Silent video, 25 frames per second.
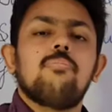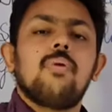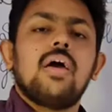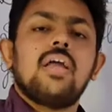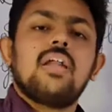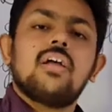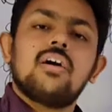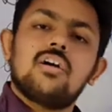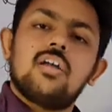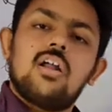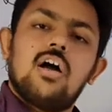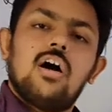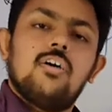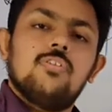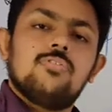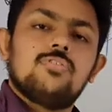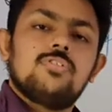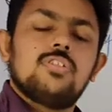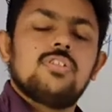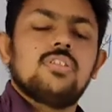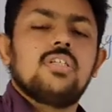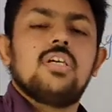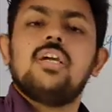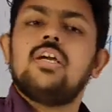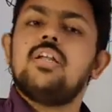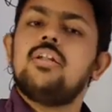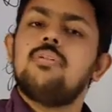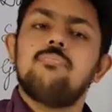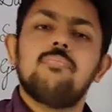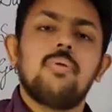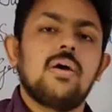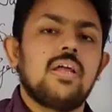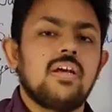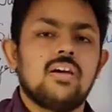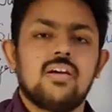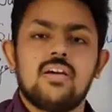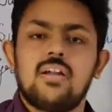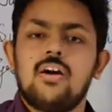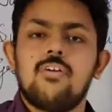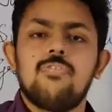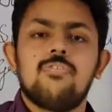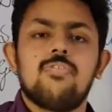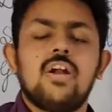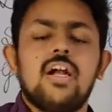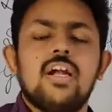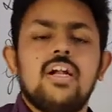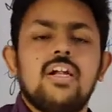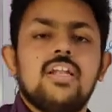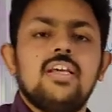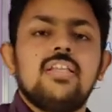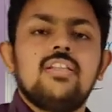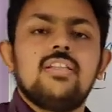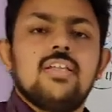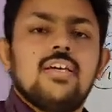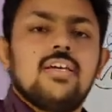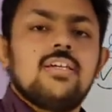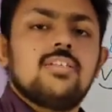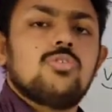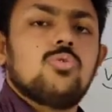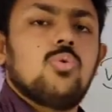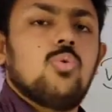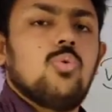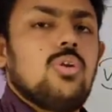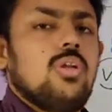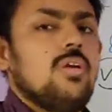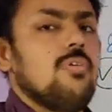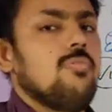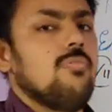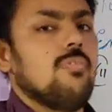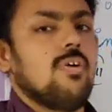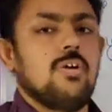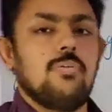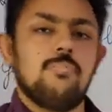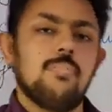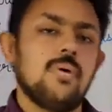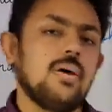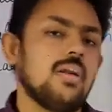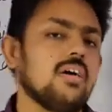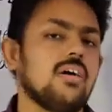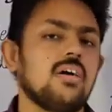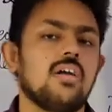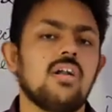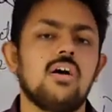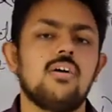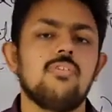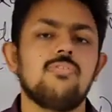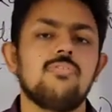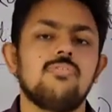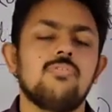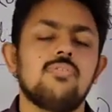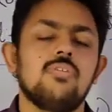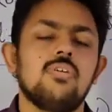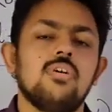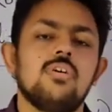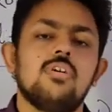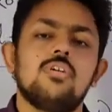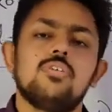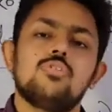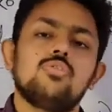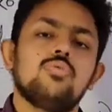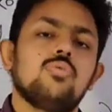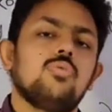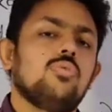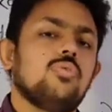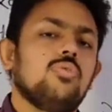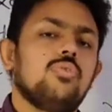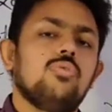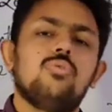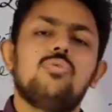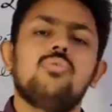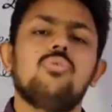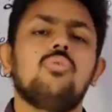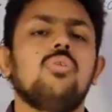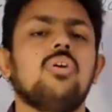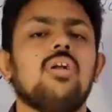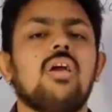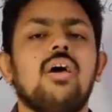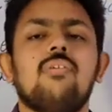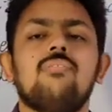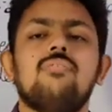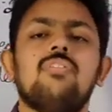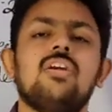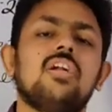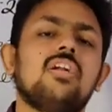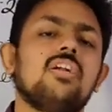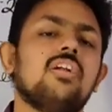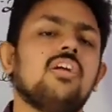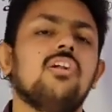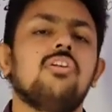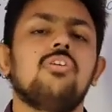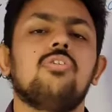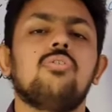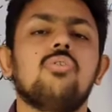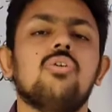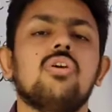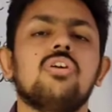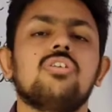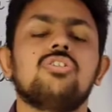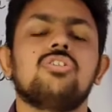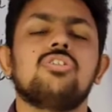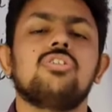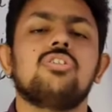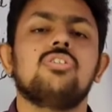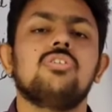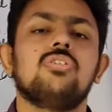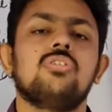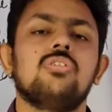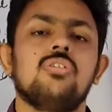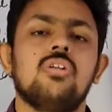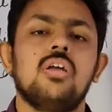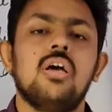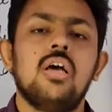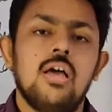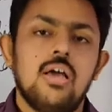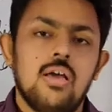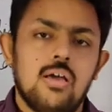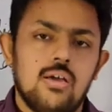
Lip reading: paragraphs. In paragraph writing there is only one paragraph, so you don't have that introduction,